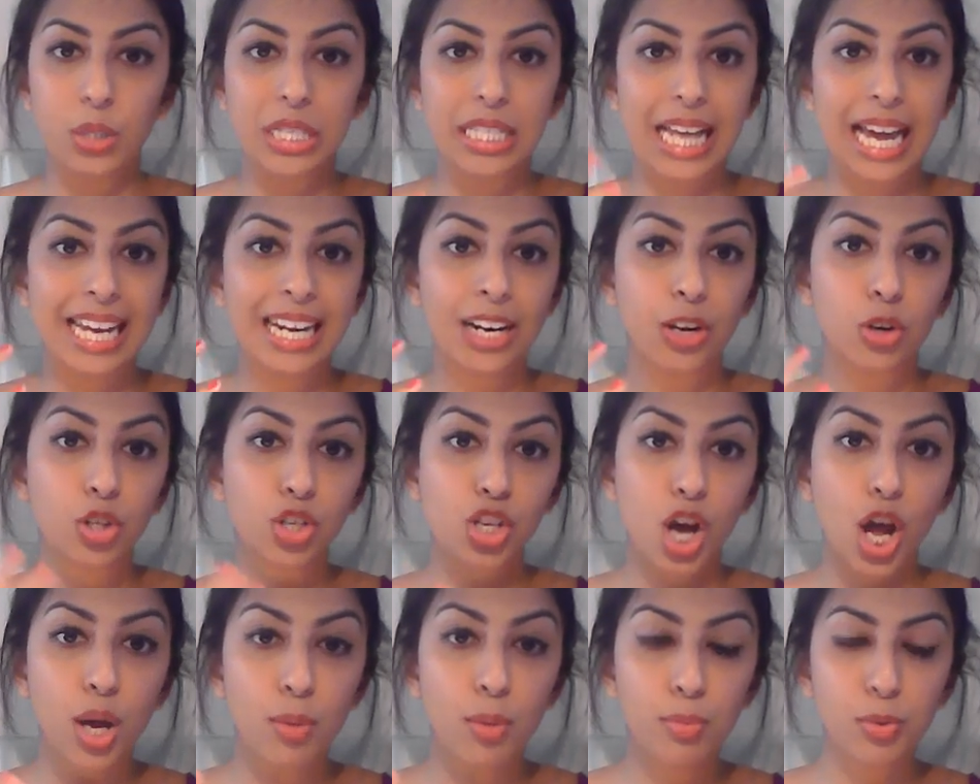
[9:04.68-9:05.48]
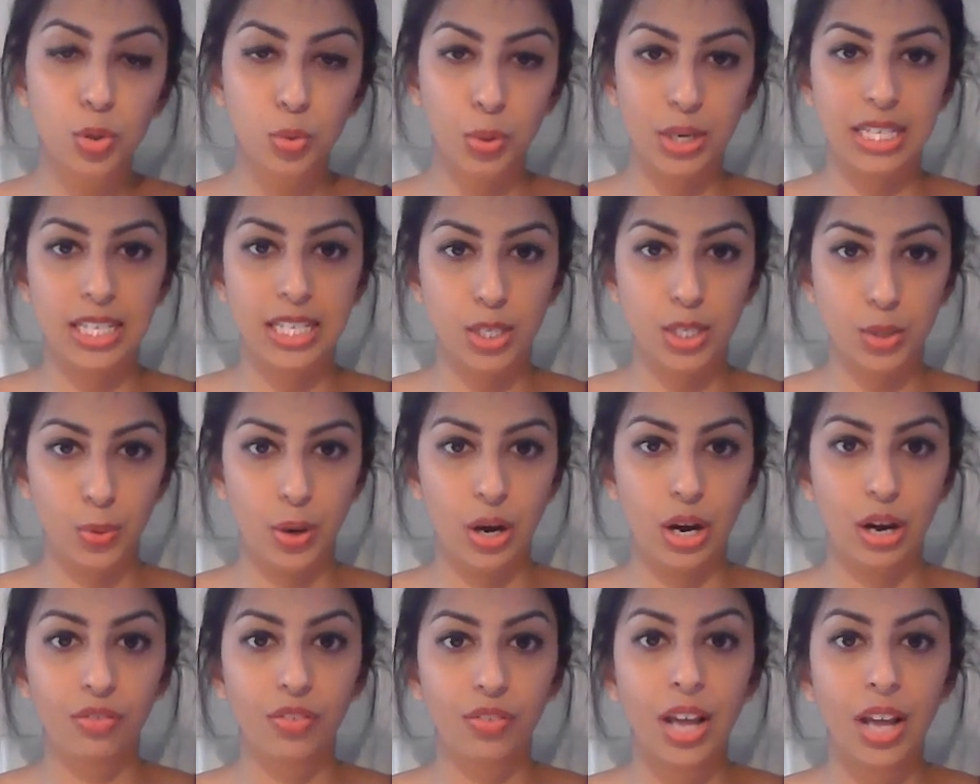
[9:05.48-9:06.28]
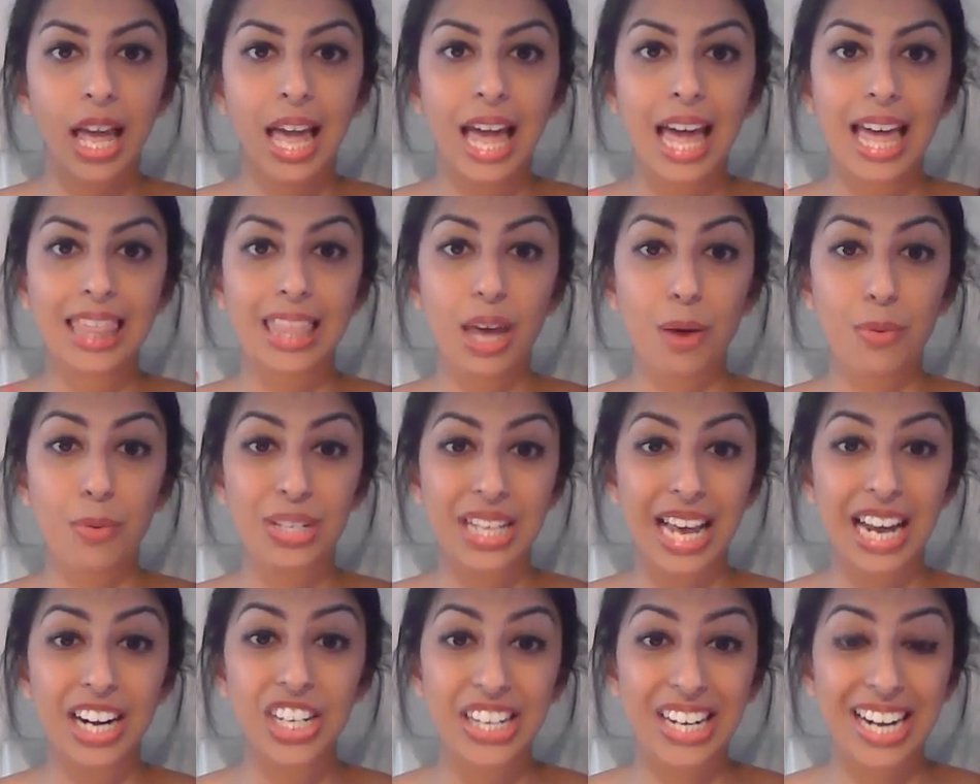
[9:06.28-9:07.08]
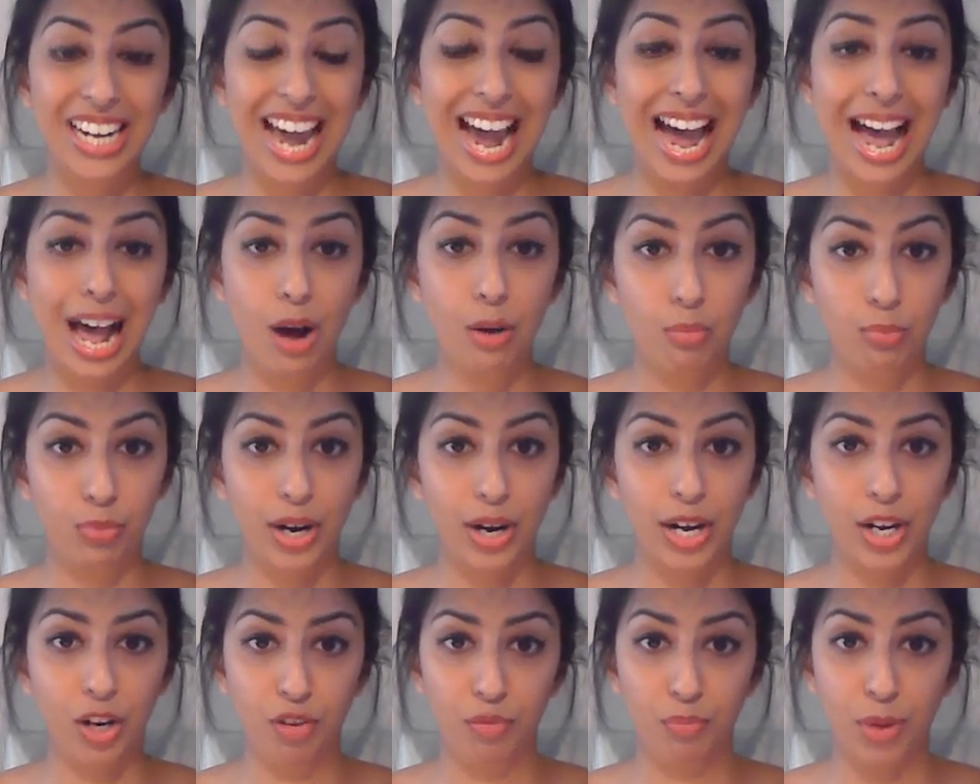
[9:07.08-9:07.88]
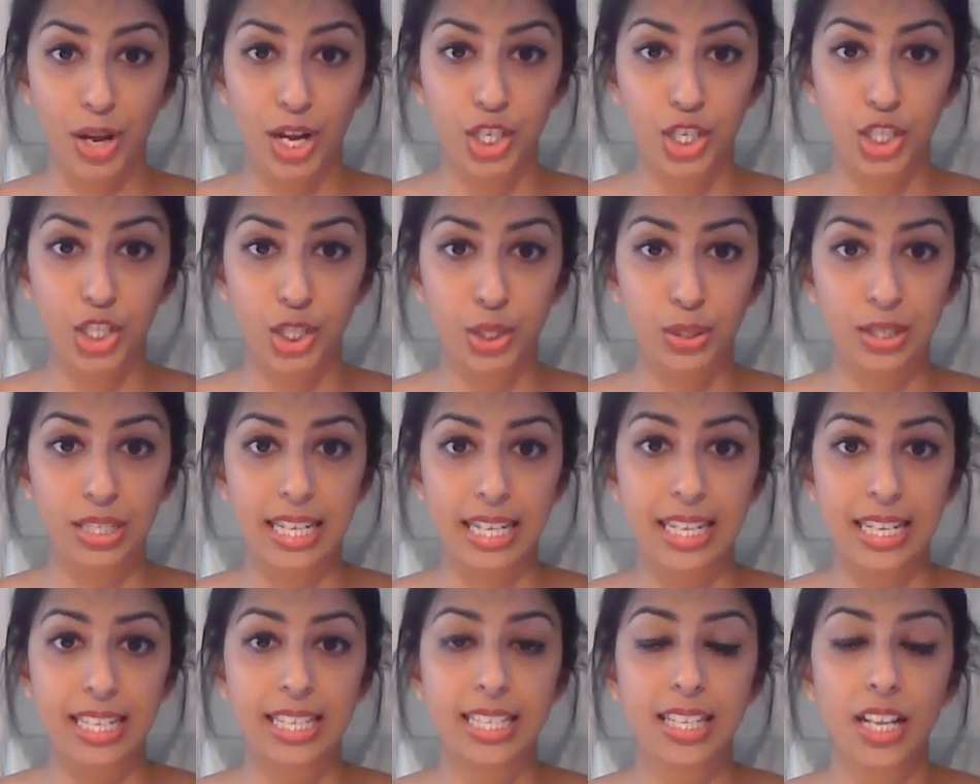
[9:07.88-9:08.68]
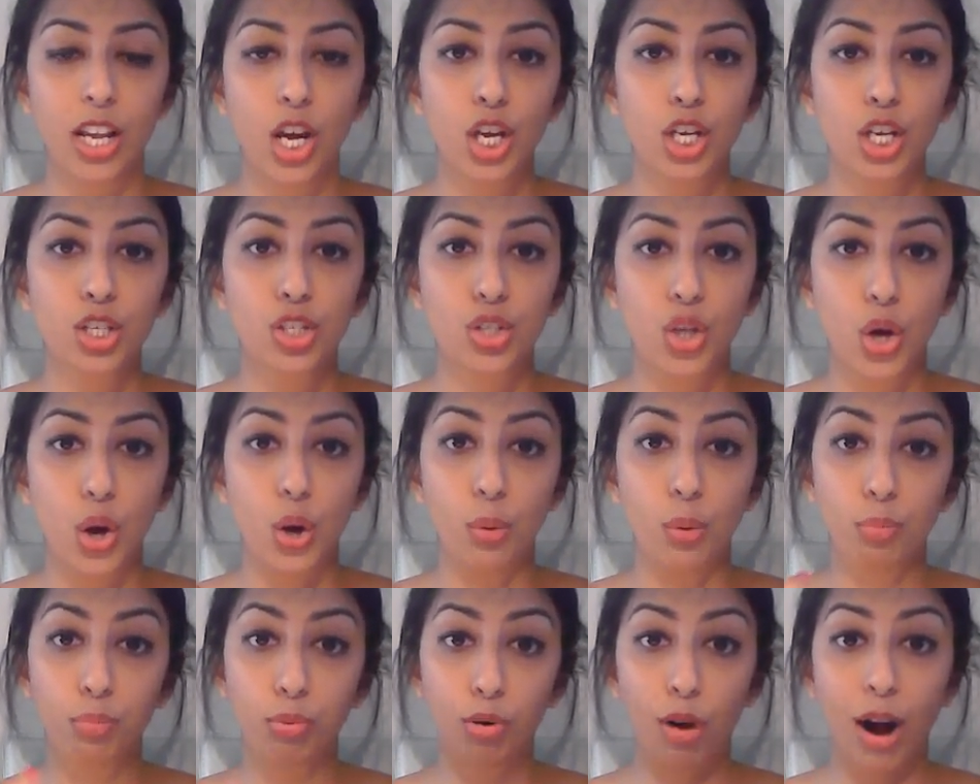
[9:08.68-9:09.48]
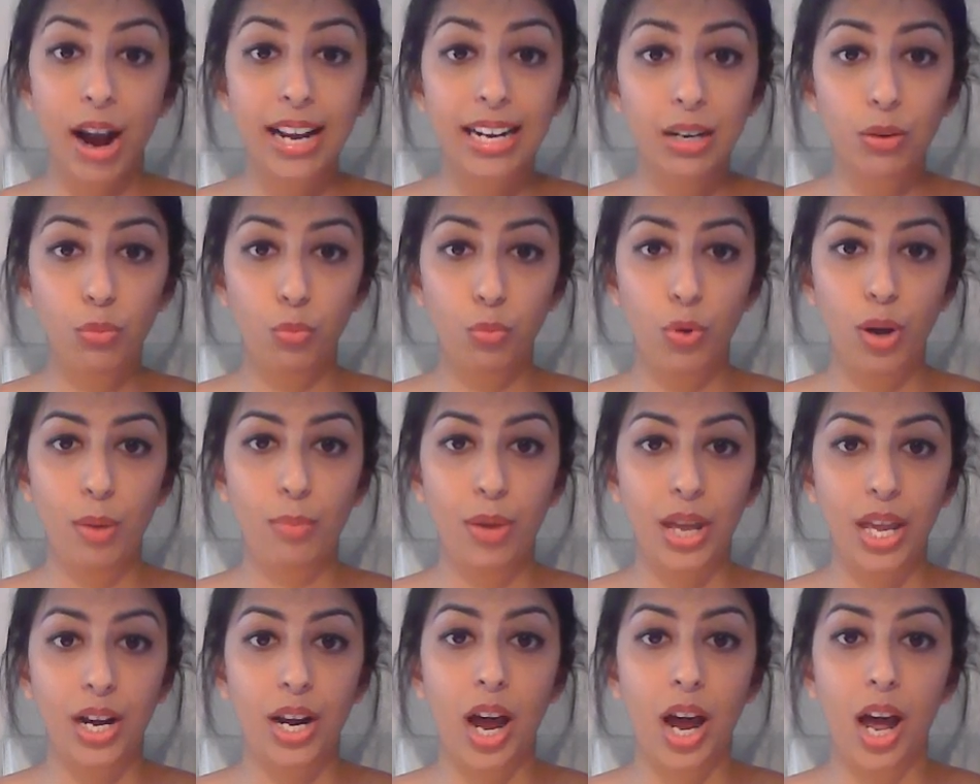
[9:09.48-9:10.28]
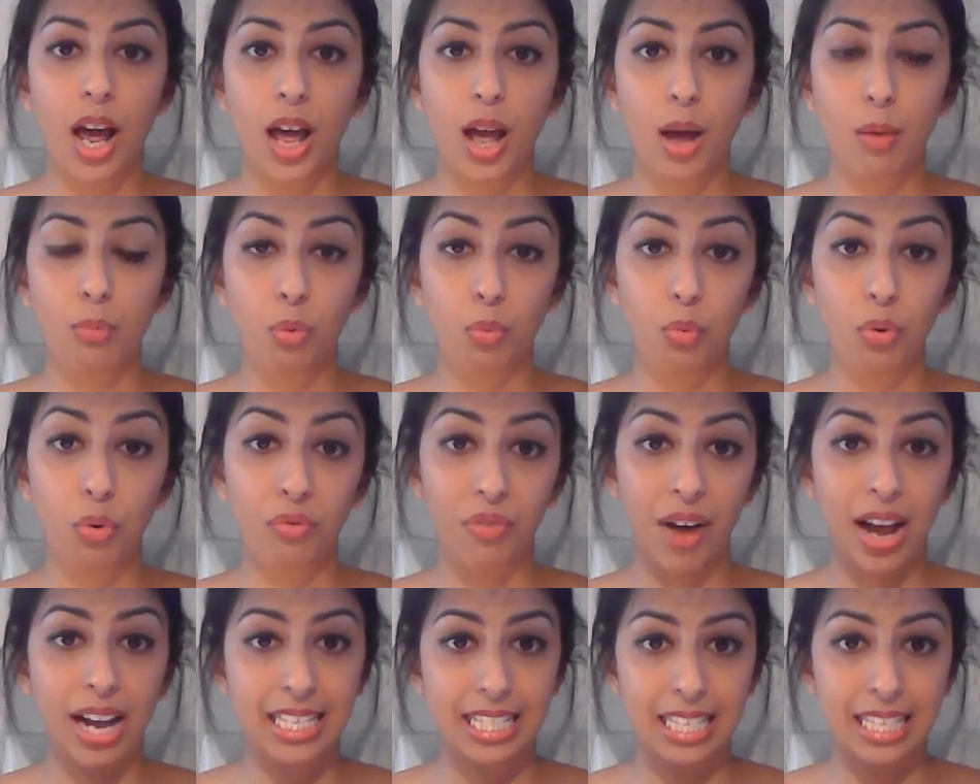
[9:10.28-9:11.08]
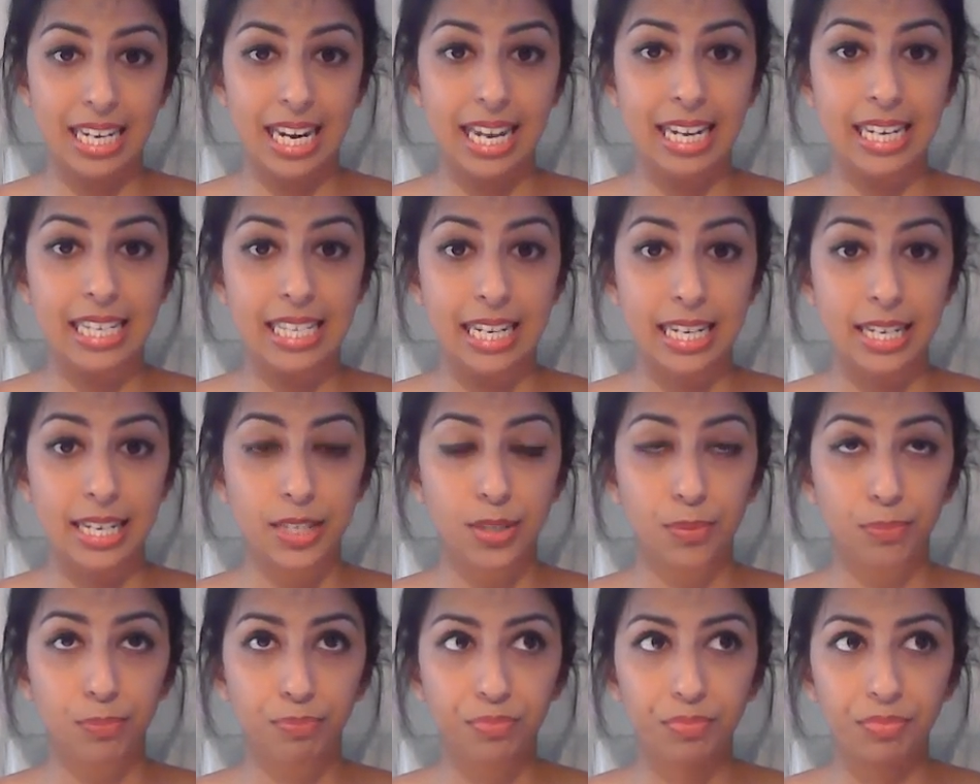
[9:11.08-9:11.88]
was that in October 2012, there was actually an outbreak of pertussis. So pregnant women were vaccinated.